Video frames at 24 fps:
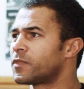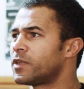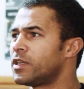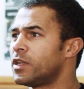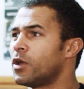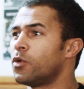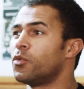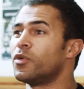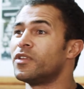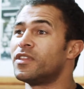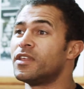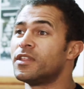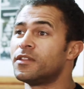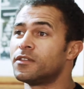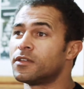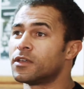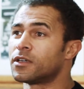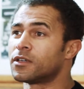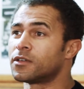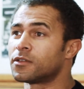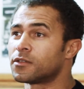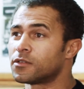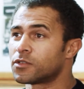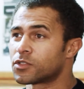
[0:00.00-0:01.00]
you know, within
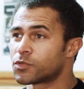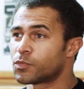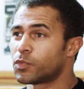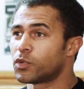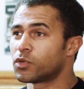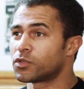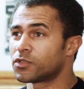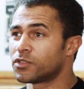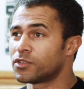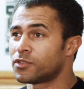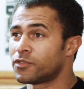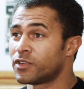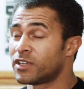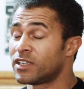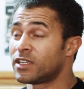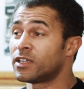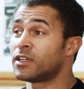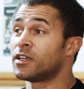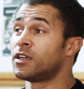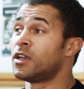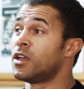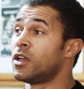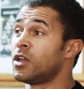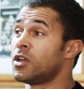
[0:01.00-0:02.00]
the sporting arena.
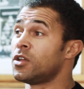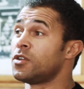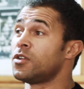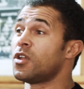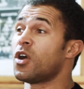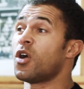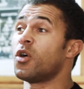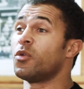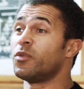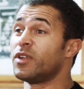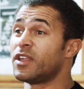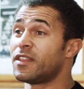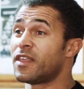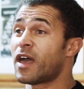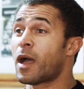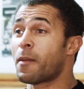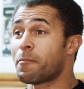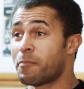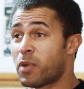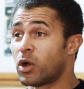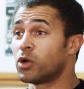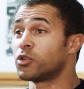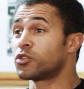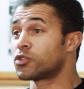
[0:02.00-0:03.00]
Not only that,
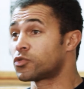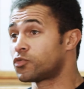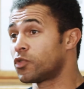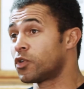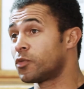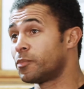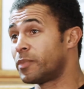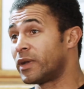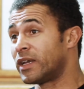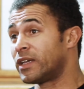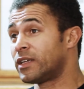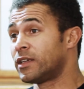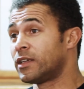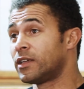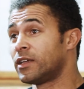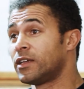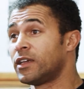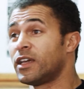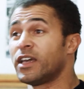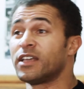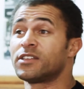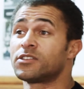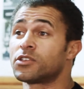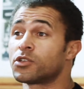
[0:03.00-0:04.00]
post-rugby,
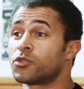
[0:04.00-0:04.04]
it's